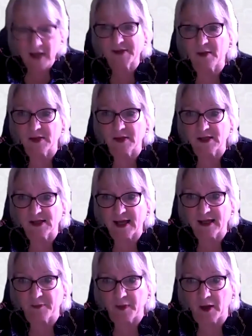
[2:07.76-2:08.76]
somebody
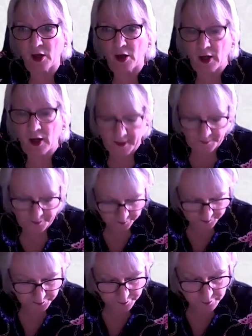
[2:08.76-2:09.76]
standing by
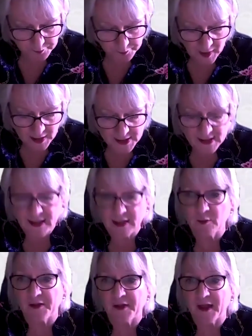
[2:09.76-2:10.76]

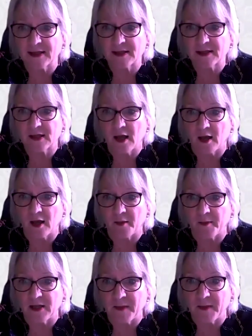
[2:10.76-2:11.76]
dealing with that
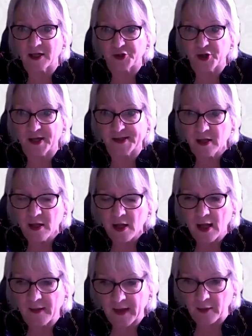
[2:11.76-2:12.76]
email address,
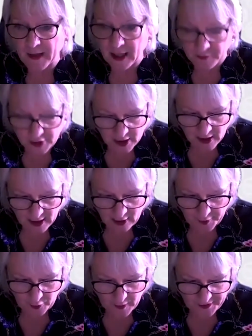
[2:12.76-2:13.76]
and they'll be able to
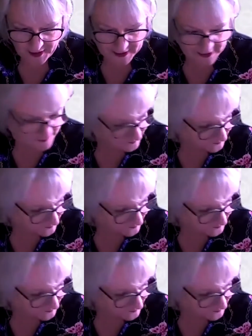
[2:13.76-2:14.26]
help you with that.